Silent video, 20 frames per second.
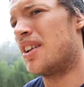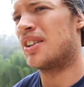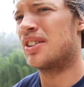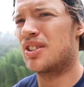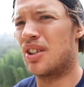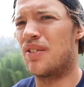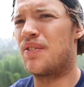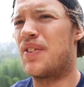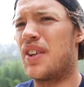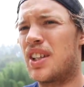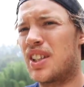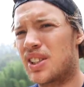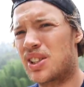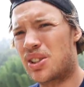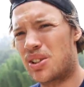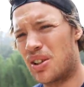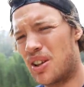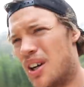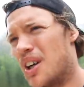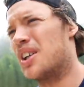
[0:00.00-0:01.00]
So fingers
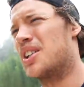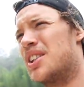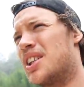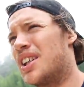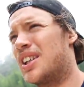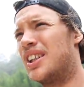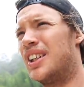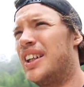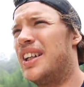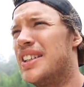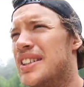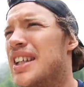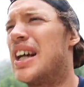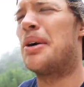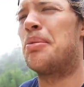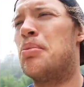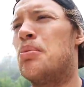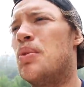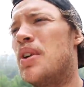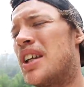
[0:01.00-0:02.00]
crossed it clears
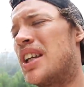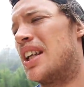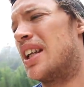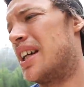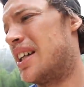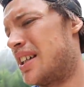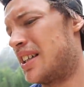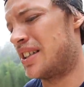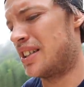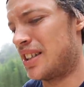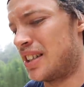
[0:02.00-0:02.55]
up and we can uh,